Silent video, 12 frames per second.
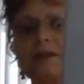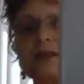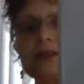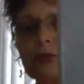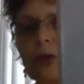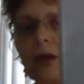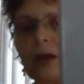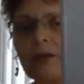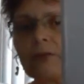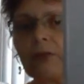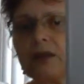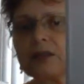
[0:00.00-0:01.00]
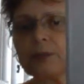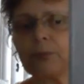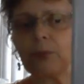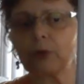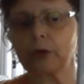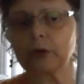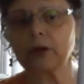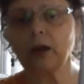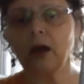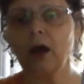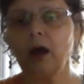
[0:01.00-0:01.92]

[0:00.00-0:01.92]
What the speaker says: is this dry erase board.